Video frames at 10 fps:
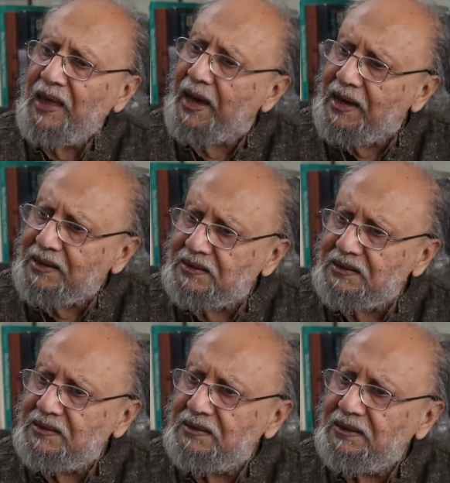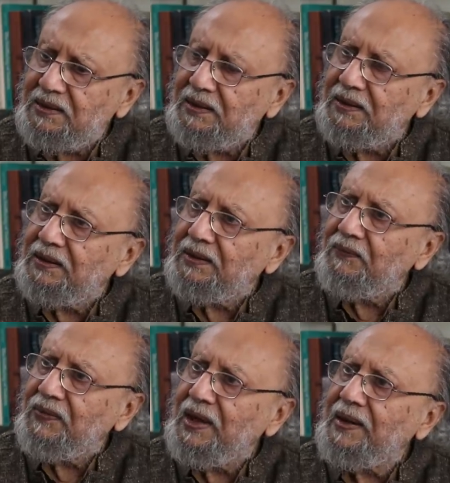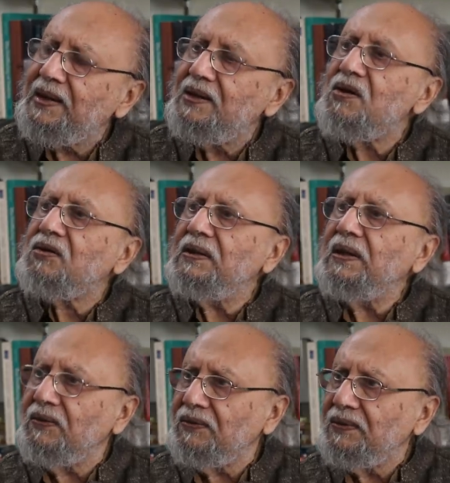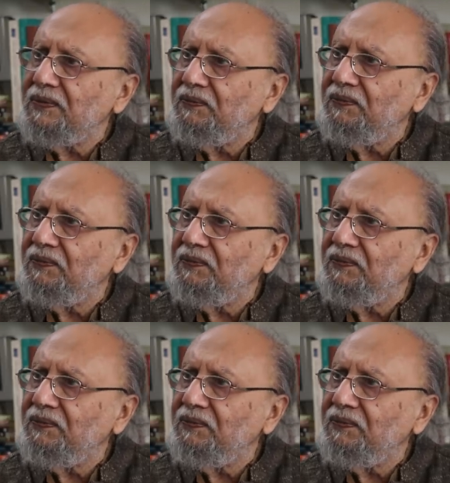Alas, he did not knew